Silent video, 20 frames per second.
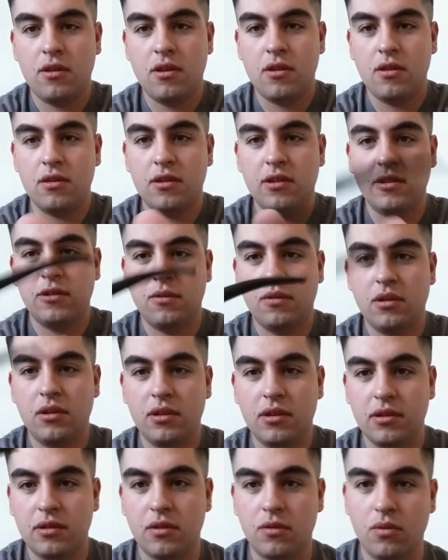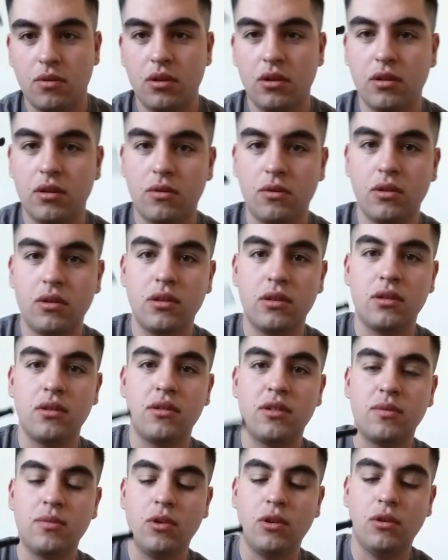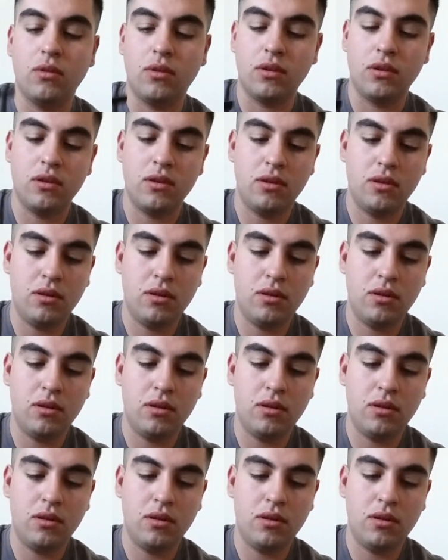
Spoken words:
And this one is a really, really good smoke.